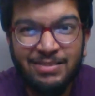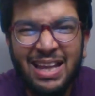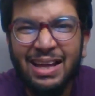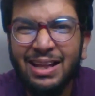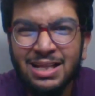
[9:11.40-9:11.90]

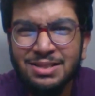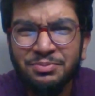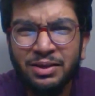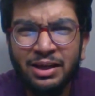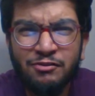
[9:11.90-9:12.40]
Yeah, that's
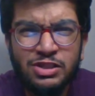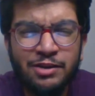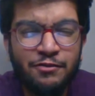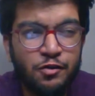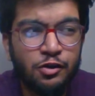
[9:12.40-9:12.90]
something which
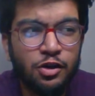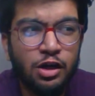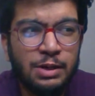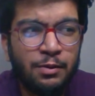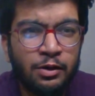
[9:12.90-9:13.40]
I've never
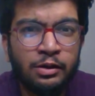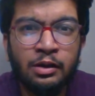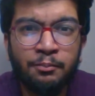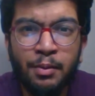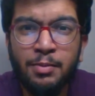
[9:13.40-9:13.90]
talked about
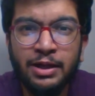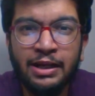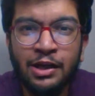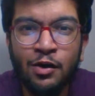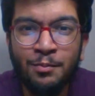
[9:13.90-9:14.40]

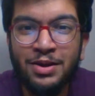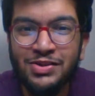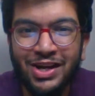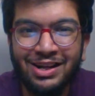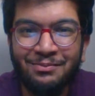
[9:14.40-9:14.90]
publicly on my
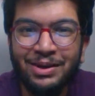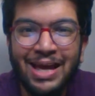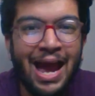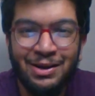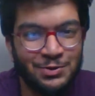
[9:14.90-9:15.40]
channel, but
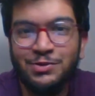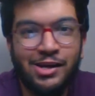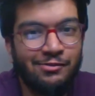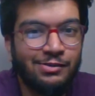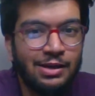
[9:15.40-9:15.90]
yeah, I don't
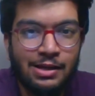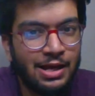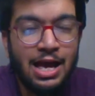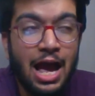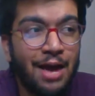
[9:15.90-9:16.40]
drive.
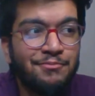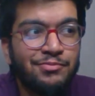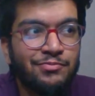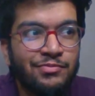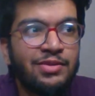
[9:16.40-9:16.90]

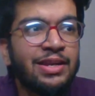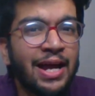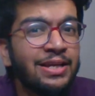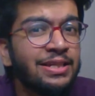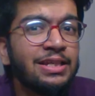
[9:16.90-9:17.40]
I'm
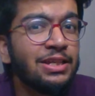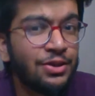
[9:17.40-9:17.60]
19?